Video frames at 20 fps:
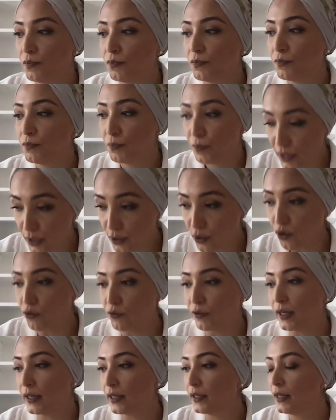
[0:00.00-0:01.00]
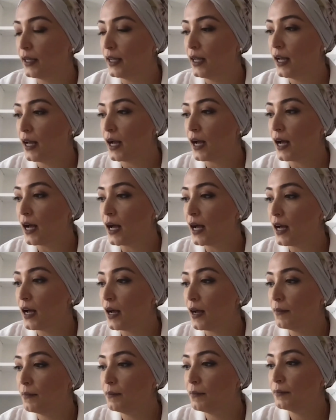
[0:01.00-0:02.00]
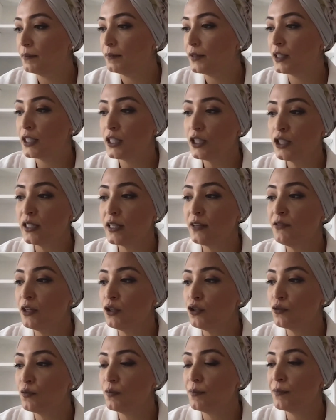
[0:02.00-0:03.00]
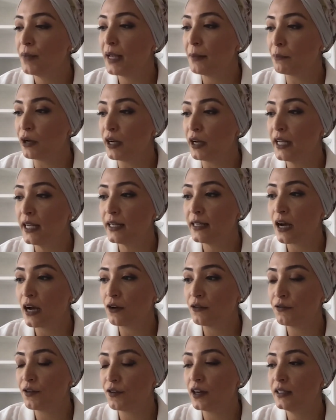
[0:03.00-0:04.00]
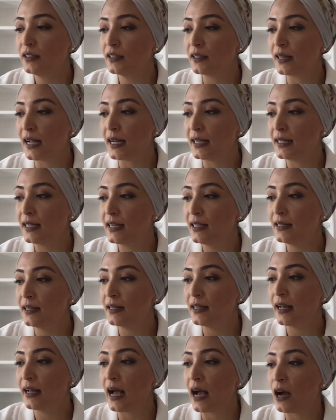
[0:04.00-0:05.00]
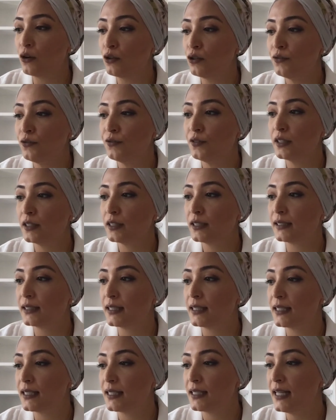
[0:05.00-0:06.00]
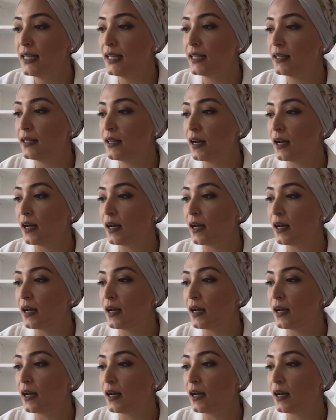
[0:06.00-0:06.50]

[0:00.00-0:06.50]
Pre-COVID. Just even to break it down further, I did, out of the 16,